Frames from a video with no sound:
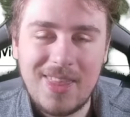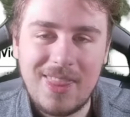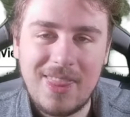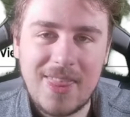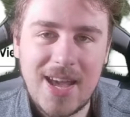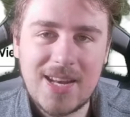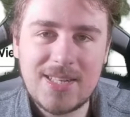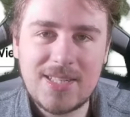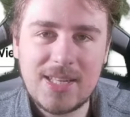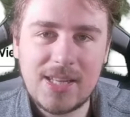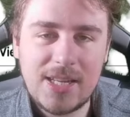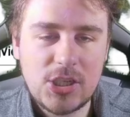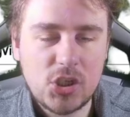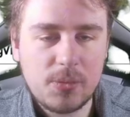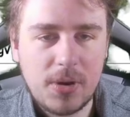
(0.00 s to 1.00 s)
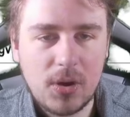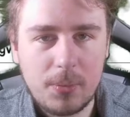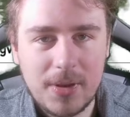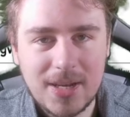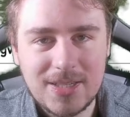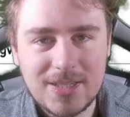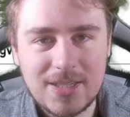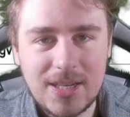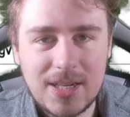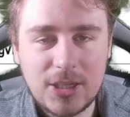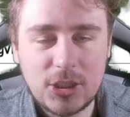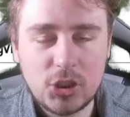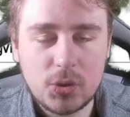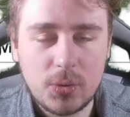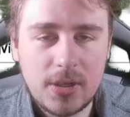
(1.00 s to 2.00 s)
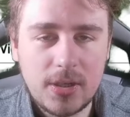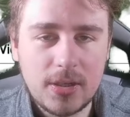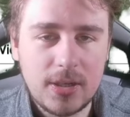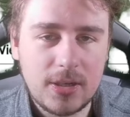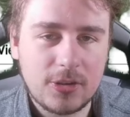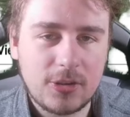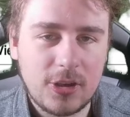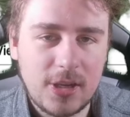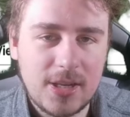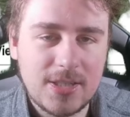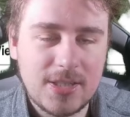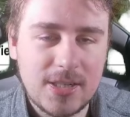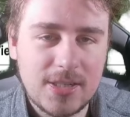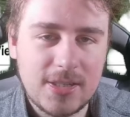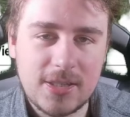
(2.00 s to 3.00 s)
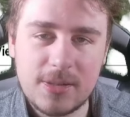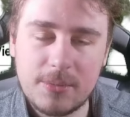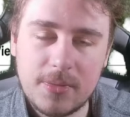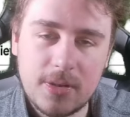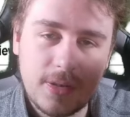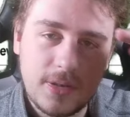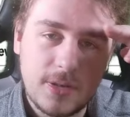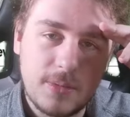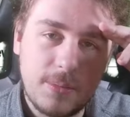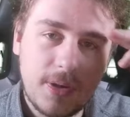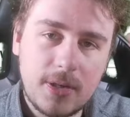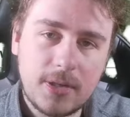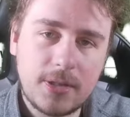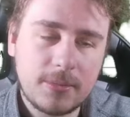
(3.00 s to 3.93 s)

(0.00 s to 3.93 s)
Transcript: That is it, ladies and gentlemen. I hope you guys did enjoy, and I'll talk to you guys next time. Goodbye.